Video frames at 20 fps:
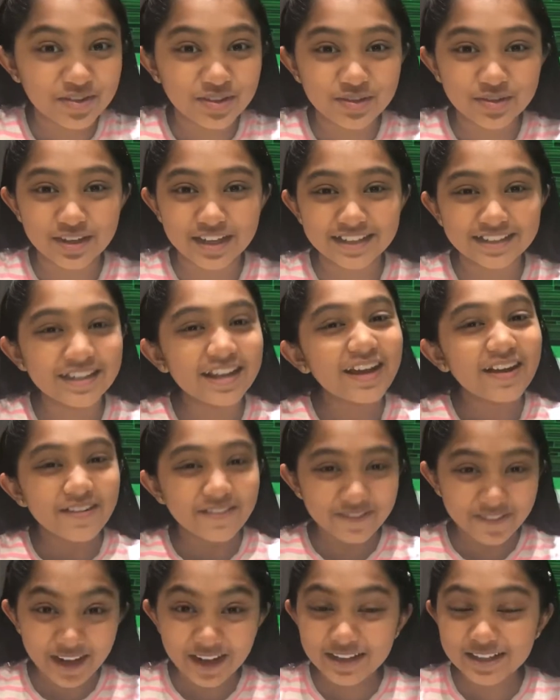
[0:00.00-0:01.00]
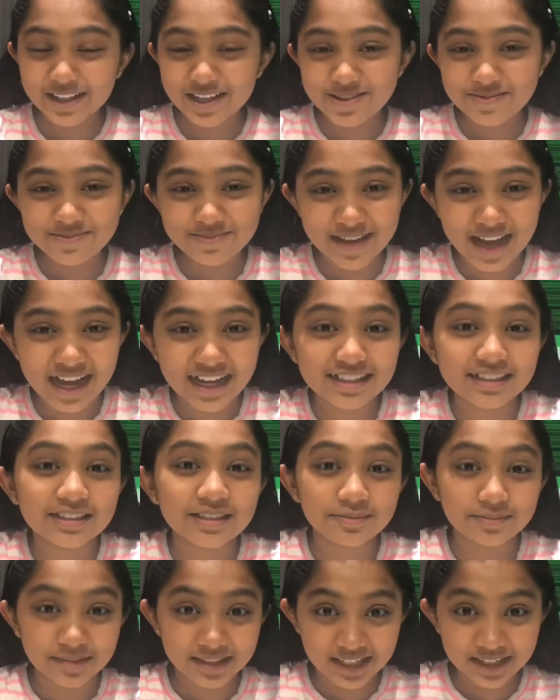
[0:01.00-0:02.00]
everyone, welcome back to
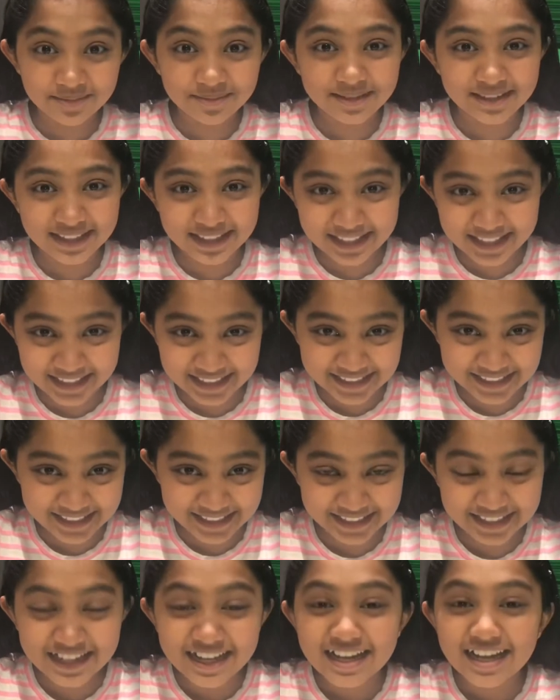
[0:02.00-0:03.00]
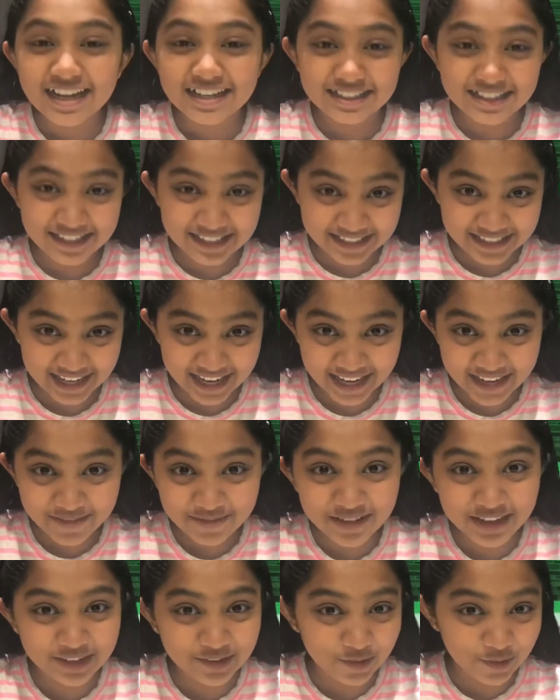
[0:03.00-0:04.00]
MiniB Kitchen. Today
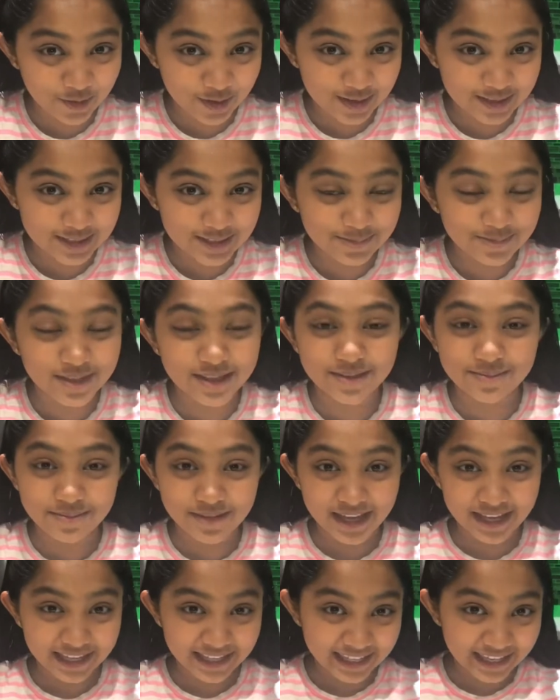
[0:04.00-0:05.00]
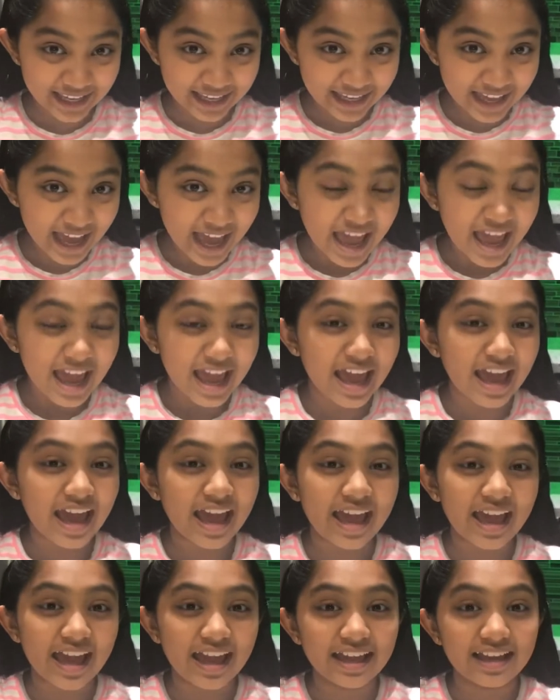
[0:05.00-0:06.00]
we're going to be making
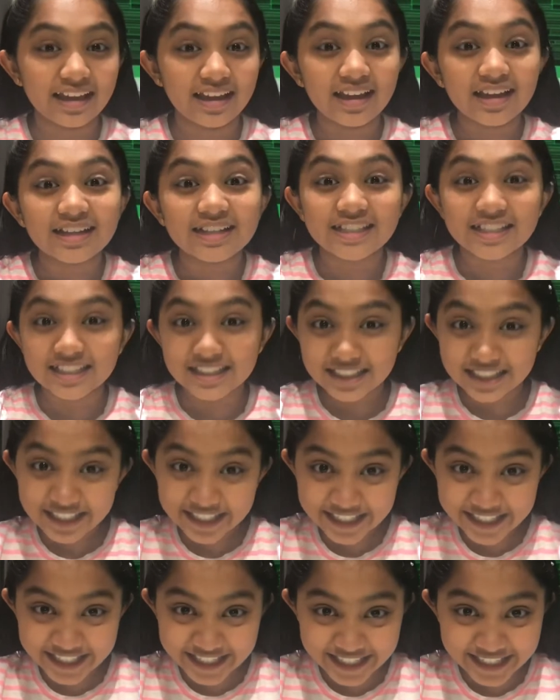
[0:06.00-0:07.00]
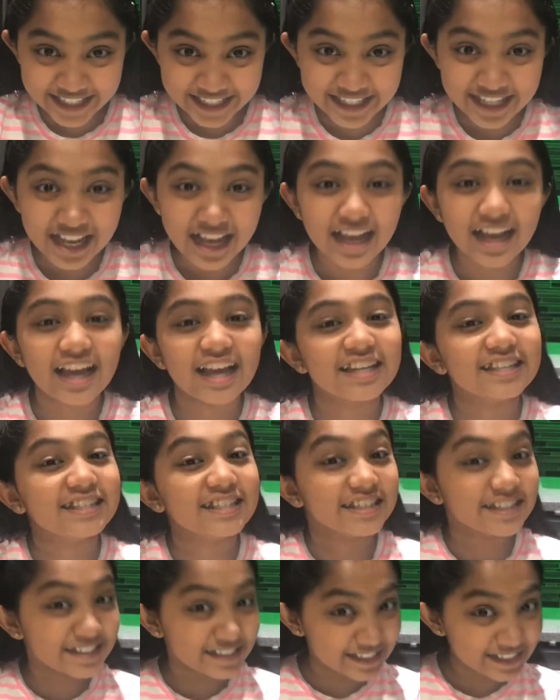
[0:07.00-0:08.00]
a delicious and
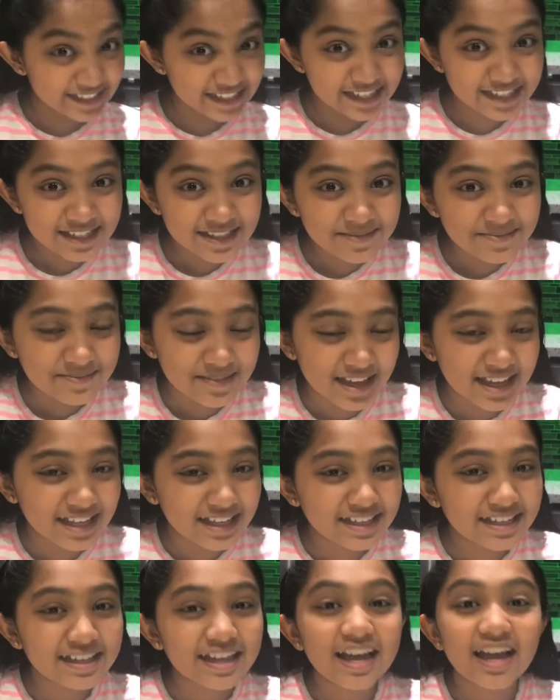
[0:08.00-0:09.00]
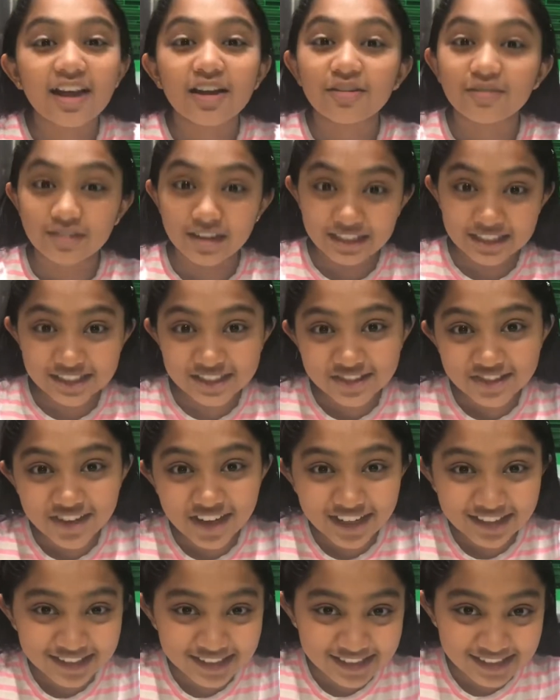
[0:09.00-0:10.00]
easy to make
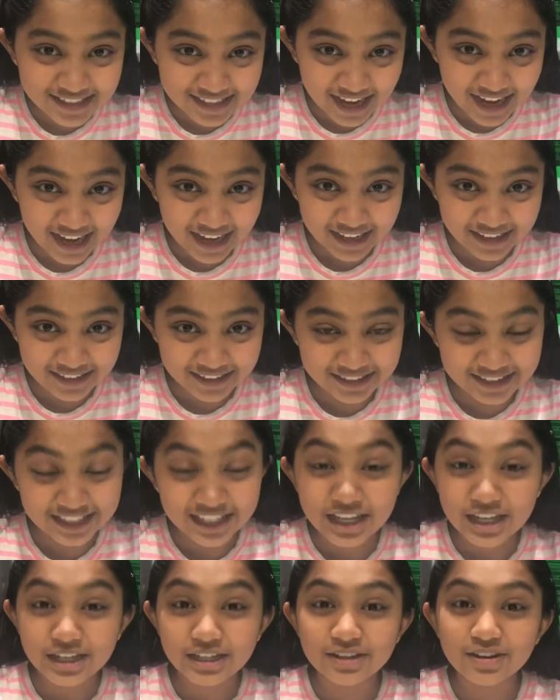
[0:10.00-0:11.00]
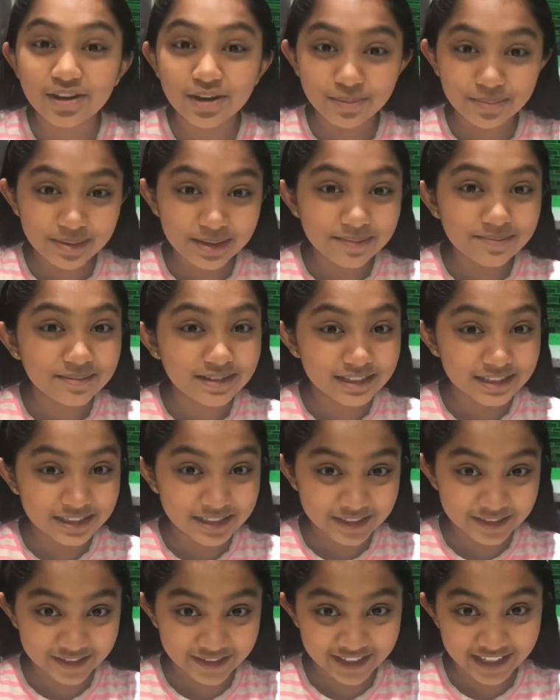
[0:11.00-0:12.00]
restaurant styled gobi
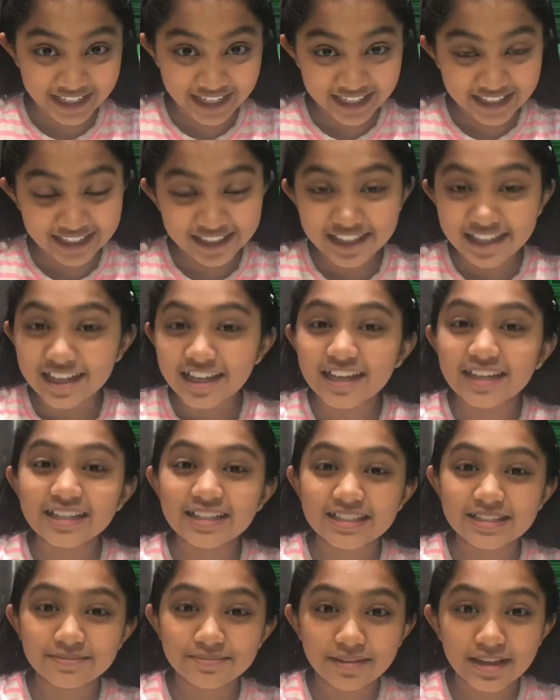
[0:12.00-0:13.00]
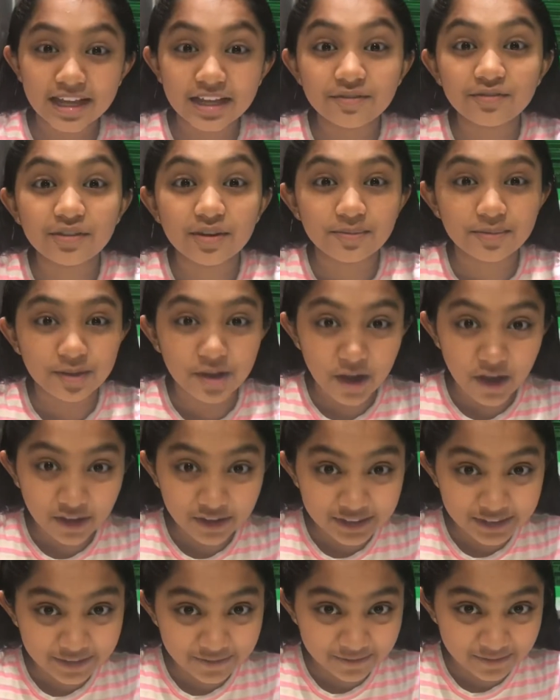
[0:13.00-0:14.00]
Manchurian. It is made from
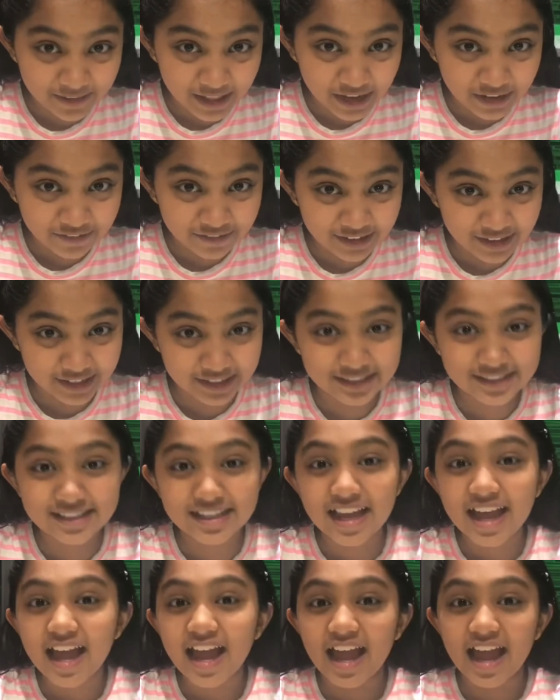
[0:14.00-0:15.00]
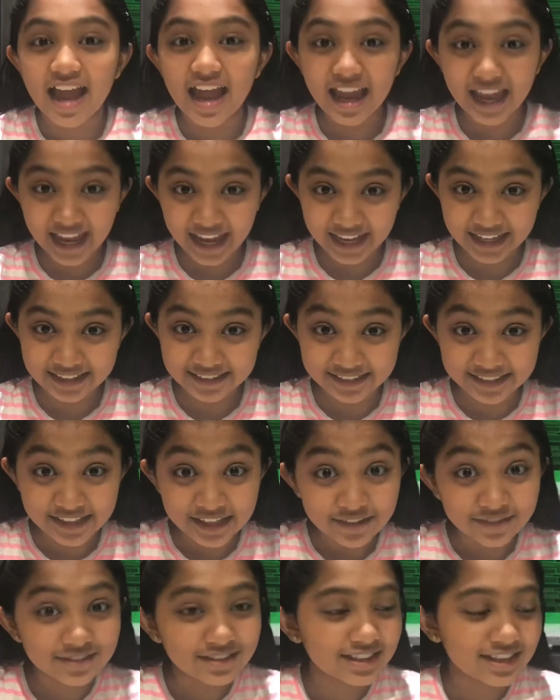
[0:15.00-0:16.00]
cauliflowers and
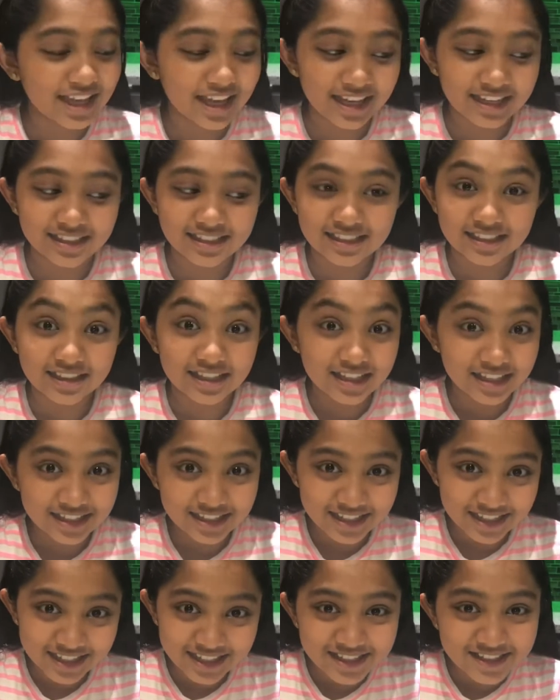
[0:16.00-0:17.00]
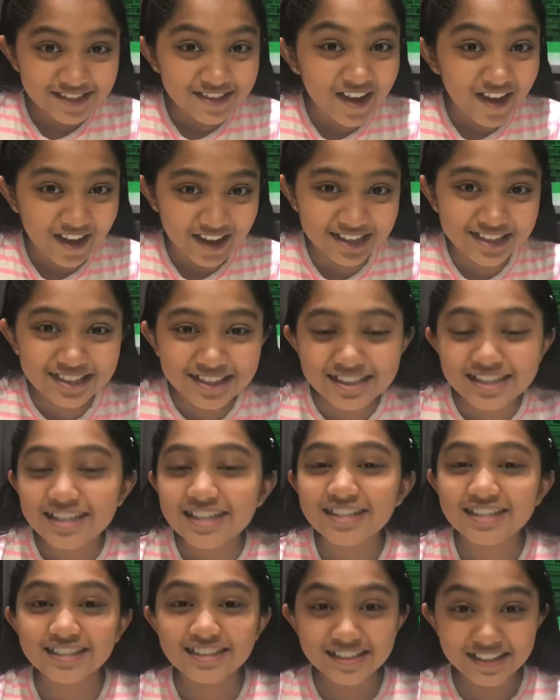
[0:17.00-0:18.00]
with a delicious sauce.
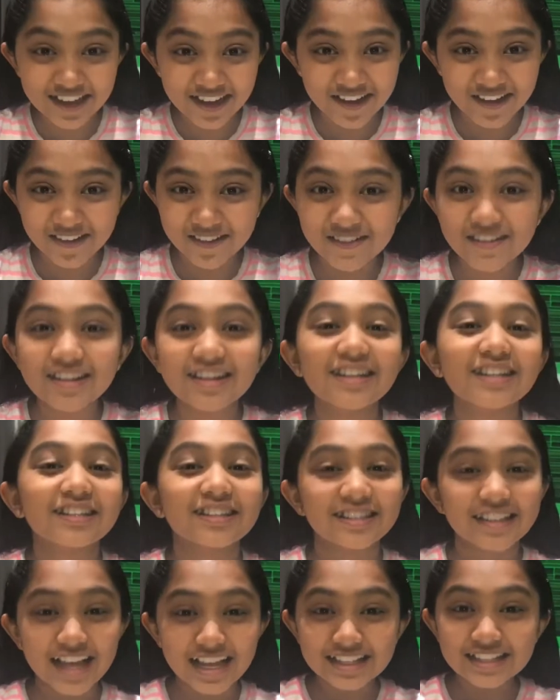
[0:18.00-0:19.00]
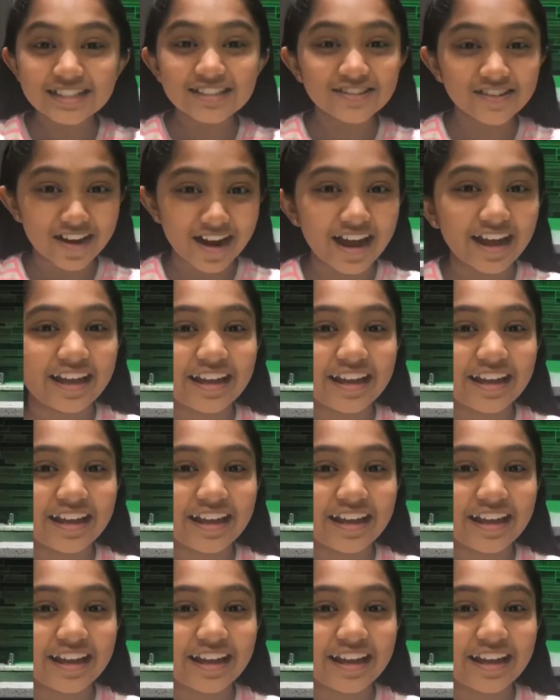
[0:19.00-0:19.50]
So let's try